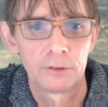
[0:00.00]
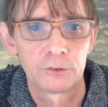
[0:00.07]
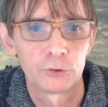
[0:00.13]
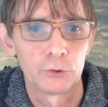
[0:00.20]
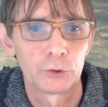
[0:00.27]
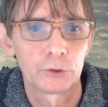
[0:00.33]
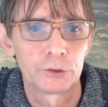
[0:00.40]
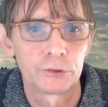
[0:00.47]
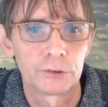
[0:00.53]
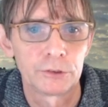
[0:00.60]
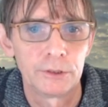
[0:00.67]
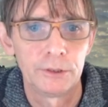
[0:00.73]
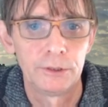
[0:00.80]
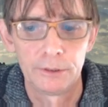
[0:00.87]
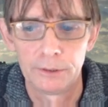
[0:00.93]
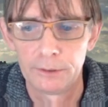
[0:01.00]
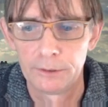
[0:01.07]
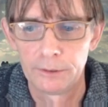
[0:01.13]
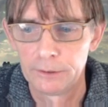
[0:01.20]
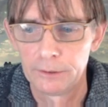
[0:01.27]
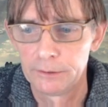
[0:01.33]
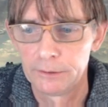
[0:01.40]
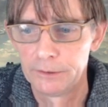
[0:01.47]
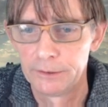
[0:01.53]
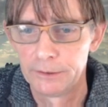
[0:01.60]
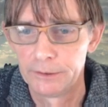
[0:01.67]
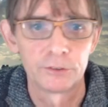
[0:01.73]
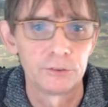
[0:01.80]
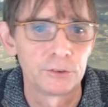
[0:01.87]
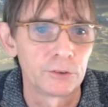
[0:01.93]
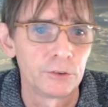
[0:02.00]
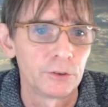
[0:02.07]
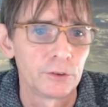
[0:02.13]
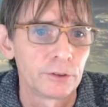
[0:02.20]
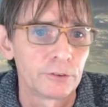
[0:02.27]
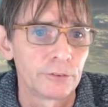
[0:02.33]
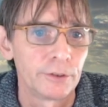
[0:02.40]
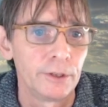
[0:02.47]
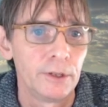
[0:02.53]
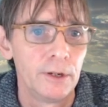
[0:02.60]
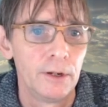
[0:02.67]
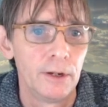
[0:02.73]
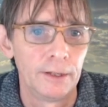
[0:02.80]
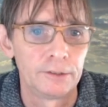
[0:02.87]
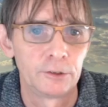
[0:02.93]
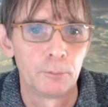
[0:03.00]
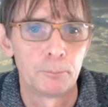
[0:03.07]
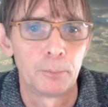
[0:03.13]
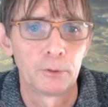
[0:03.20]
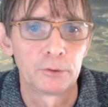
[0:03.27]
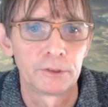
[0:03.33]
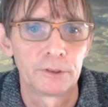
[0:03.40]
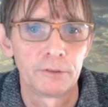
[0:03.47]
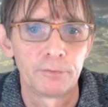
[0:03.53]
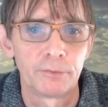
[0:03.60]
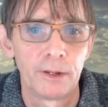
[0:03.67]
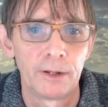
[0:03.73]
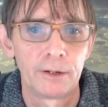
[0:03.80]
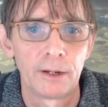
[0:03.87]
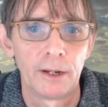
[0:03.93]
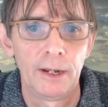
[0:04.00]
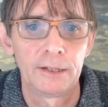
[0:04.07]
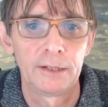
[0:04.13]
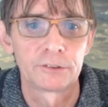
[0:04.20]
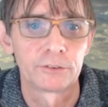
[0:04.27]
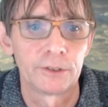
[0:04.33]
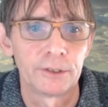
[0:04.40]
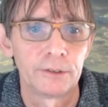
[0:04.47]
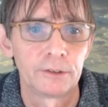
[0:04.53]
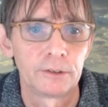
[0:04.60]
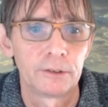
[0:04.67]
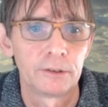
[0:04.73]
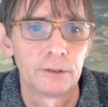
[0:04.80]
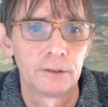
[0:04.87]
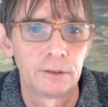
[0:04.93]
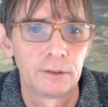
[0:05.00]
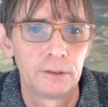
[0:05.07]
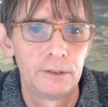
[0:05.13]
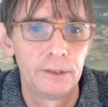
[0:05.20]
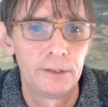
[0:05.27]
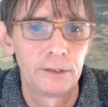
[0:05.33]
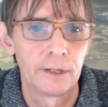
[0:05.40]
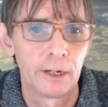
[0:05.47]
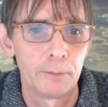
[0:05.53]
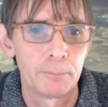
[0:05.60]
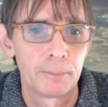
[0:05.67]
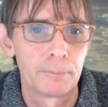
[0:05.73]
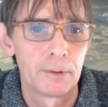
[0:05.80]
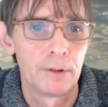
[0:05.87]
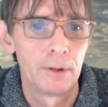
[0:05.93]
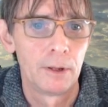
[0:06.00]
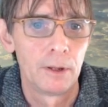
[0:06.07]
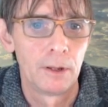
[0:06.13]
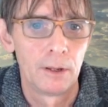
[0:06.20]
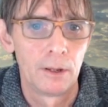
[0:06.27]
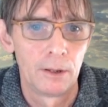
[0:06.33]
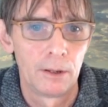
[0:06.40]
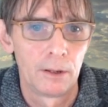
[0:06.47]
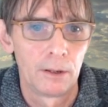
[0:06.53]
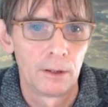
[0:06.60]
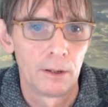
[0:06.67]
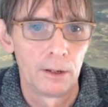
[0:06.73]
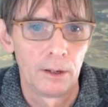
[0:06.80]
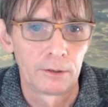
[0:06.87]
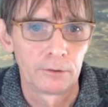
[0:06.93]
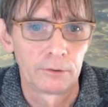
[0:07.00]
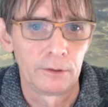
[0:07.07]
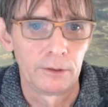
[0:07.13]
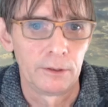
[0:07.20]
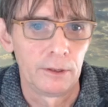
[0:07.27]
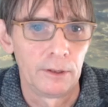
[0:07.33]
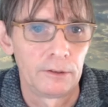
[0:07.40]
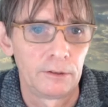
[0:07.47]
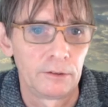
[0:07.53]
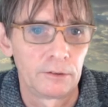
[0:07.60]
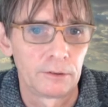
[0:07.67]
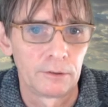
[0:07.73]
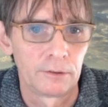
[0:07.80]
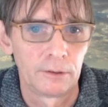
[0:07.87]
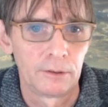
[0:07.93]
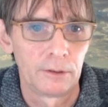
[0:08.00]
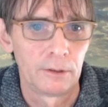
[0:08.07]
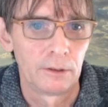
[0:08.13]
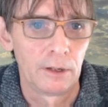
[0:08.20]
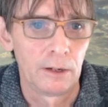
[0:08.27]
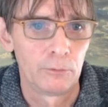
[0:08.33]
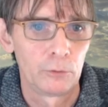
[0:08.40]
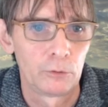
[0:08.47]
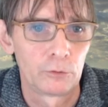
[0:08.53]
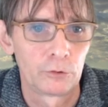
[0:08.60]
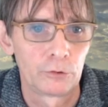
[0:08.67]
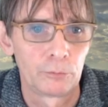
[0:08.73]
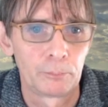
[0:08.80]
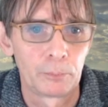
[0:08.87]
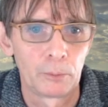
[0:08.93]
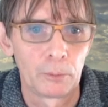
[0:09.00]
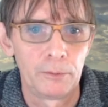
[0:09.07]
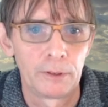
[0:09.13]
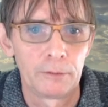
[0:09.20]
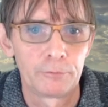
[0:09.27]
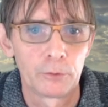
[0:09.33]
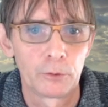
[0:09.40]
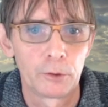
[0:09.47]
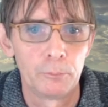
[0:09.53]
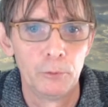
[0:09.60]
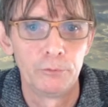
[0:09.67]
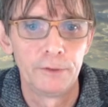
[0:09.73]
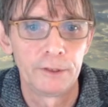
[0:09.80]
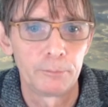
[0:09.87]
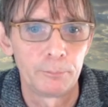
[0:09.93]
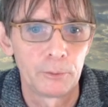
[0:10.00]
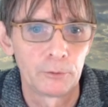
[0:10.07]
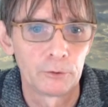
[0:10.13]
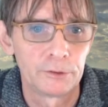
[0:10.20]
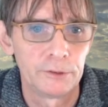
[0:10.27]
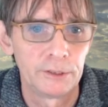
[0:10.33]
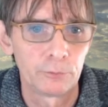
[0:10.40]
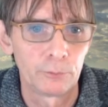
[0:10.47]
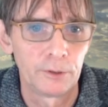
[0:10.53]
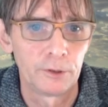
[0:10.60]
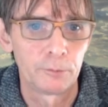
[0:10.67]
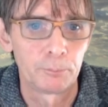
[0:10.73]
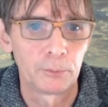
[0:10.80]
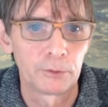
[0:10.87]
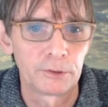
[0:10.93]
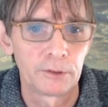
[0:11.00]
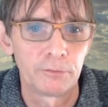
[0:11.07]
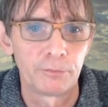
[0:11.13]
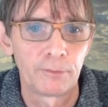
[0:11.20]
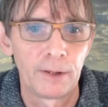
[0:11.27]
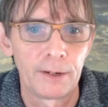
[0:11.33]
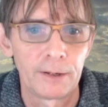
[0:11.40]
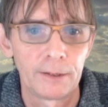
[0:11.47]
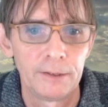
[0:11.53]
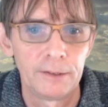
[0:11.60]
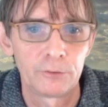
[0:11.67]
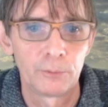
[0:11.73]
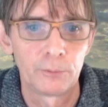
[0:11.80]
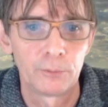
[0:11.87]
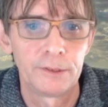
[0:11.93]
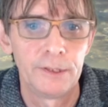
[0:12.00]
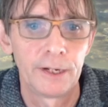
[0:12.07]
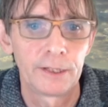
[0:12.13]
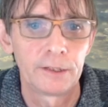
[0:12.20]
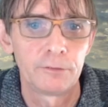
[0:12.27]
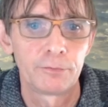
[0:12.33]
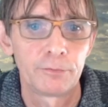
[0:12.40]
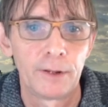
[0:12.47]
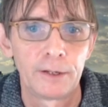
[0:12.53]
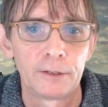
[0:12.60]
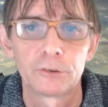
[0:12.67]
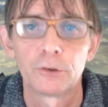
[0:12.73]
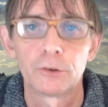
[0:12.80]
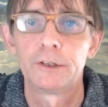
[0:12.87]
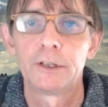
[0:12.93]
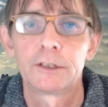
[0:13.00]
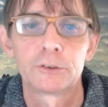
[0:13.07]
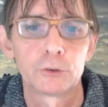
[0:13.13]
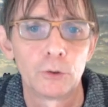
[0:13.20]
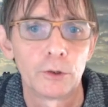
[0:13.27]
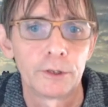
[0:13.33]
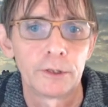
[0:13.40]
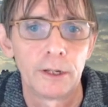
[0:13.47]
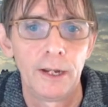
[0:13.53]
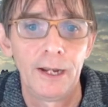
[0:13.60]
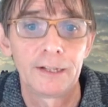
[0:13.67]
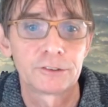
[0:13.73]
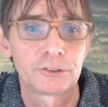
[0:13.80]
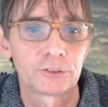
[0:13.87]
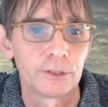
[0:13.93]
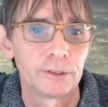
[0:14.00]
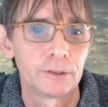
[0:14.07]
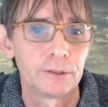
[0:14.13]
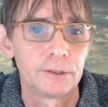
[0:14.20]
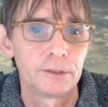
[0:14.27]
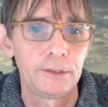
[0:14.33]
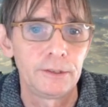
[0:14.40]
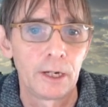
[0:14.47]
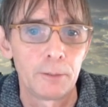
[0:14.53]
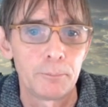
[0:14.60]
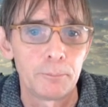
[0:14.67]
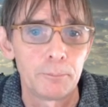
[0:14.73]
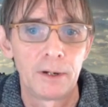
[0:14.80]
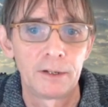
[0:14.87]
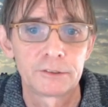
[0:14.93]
circuits in digital circuitry. It's the positive flank edge triggered D-type. Actually, it is, I would probably have to remove this, because this one is positive flank and this one is negative flank. So let's call it edge triggered D-type